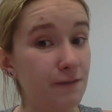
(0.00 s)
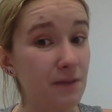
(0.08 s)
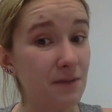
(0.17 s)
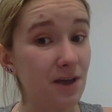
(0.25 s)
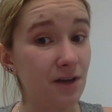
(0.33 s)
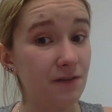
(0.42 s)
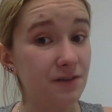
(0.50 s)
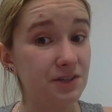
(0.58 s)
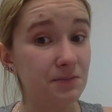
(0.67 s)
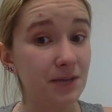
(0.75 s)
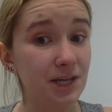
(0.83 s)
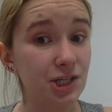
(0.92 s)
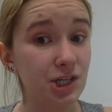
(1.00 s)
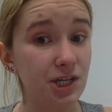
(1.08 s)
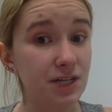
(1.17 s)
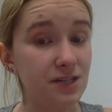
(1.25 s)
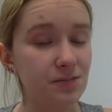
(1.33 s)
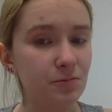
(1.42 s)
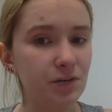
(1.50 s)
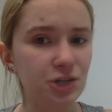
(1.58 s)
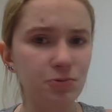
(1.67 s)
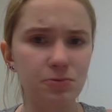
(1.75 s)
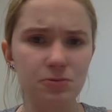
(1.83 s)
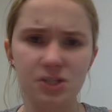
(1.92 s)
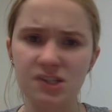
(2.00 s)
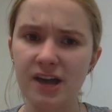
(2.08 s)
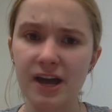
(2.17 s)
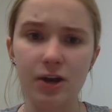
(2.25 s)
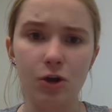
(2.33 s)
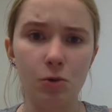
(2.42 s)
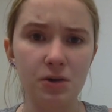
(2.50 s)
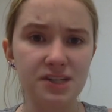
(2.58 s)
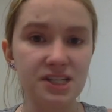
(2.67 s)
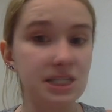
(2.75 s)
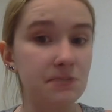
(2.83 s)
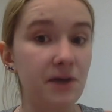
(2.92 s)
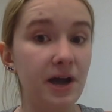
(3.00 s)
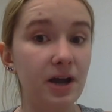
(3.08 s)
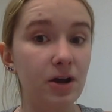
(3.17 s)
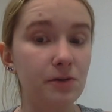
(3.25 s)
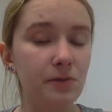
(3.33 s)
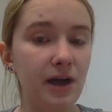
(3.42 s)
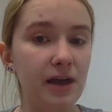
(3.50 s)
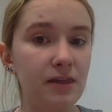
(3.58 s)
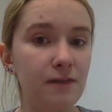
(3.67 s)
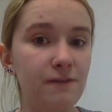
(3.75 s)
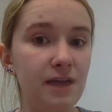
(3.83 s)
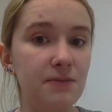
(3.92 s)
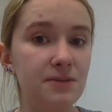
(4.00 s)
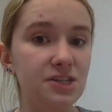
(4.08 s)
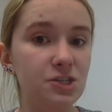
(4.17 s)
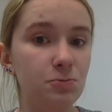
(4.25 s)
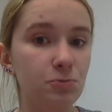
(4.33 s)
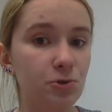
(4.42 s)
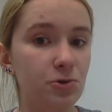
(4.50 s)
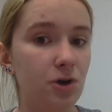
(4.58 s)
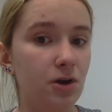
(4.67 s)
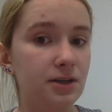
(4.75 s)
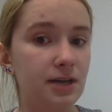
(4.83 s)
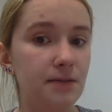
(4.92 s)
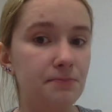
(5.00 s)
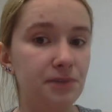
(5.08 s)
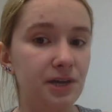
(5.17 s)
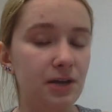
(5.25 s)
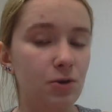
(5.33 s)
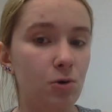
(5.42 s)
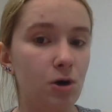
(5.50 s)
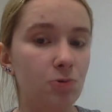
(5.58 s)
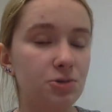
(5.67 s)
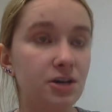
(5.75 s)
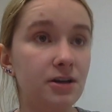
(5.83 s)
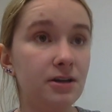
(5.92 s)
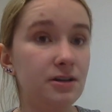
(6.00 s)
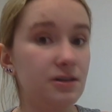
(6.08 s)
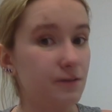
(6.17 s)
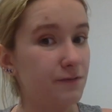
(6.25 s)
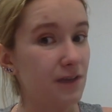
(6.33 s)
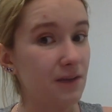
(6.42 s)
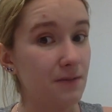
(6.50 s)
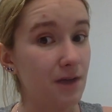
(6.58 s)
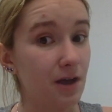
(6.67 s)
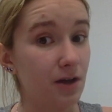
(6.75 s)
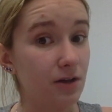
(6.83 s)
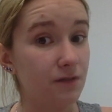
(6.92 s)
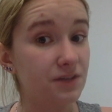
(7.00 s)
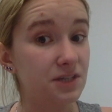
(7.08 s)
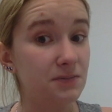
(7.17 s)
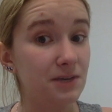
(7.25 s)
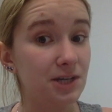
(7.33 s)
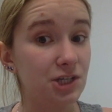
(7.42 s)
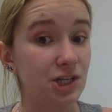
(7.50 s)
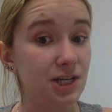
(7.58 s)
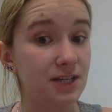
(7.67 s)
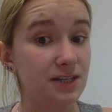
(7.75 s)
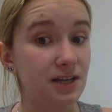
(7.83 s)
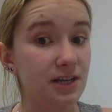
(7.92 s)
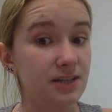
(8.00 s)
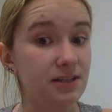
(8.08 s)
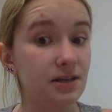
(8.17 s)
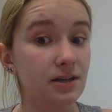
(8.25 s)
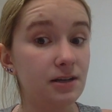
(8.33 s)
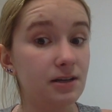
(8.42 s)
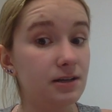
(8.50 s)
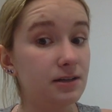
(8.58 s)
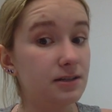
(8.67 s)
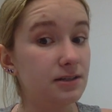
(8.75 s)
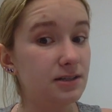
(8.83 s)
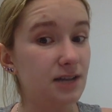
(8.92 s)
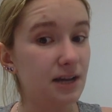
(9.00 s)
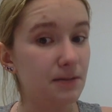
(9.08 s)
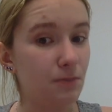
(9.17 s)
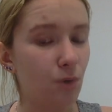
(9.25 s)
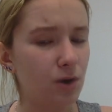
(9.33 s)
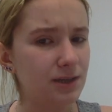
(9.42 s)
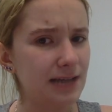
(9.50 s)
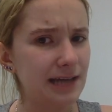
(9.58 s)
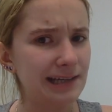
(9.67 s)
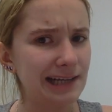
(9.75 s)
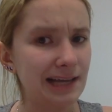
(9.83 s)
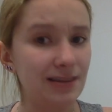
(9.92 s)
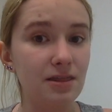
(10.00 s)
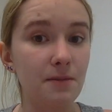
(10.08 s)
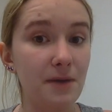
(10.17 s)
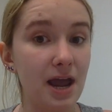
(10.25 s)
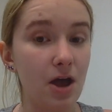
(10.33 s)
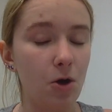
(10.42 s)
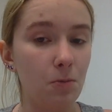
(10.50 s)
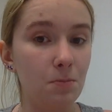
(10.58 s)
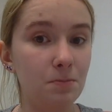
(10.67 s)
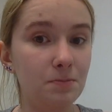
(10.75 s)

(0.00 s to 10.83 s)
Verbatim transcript: Female of the Species, which title was inspired by the famous Rudyard Kipling quote, The female of the species is de- more deadly than the male.